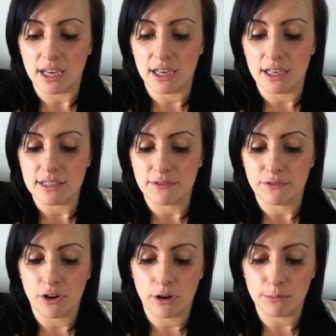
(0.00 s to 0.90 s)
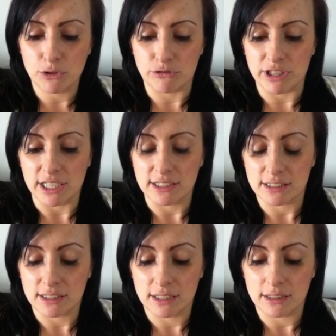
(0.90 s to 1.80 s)
is from
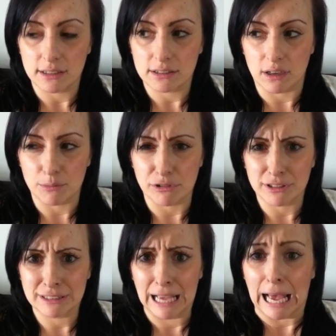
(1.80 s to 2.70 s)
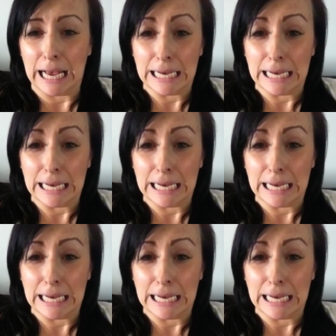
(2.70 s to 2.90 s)
Greece, Cyprus,